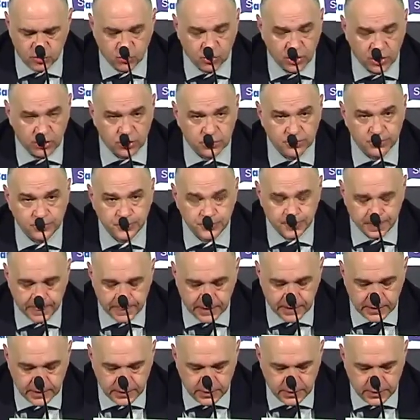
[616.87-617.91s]
a better
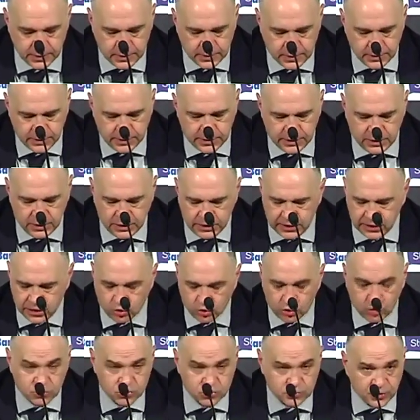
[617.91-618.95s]
rhythm,
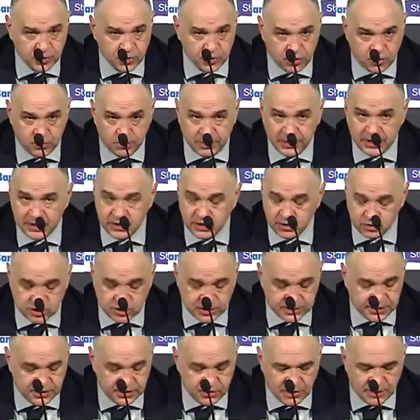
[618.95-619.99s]
both teams.
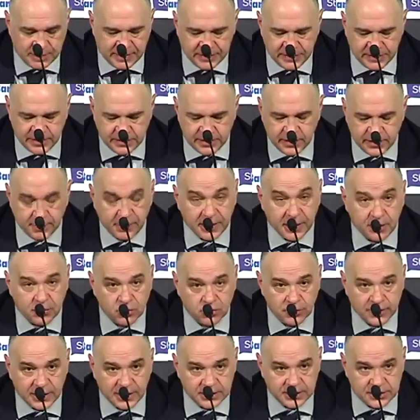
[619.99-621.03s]
We couldn't break the
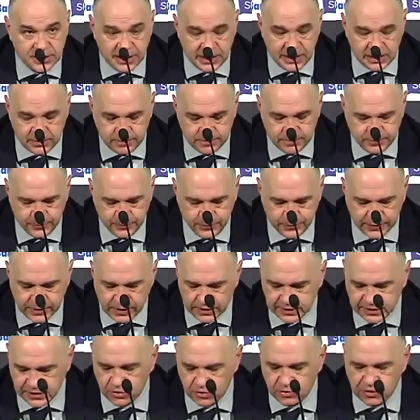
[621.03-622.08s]
game. They were patient
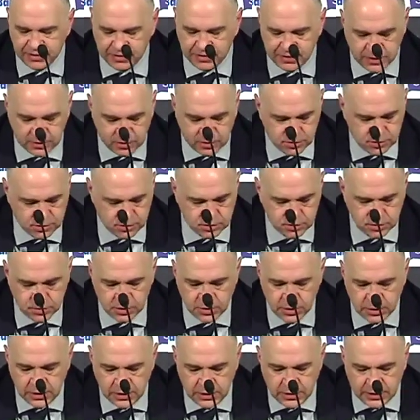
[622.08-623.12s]
enough to
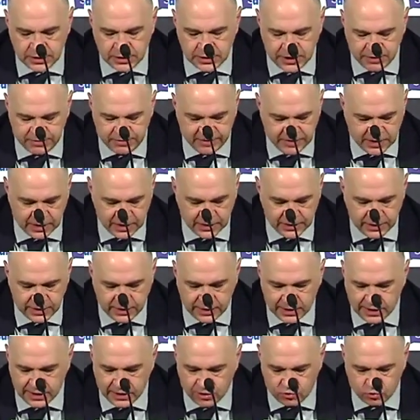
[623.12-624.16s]
bridge a
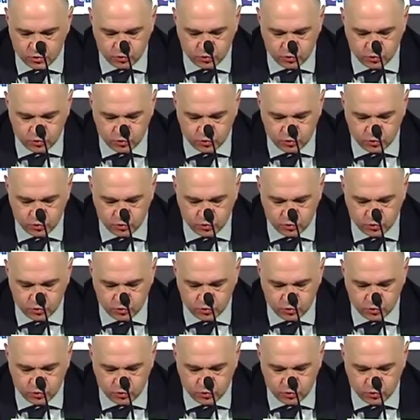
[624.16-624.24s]
gap.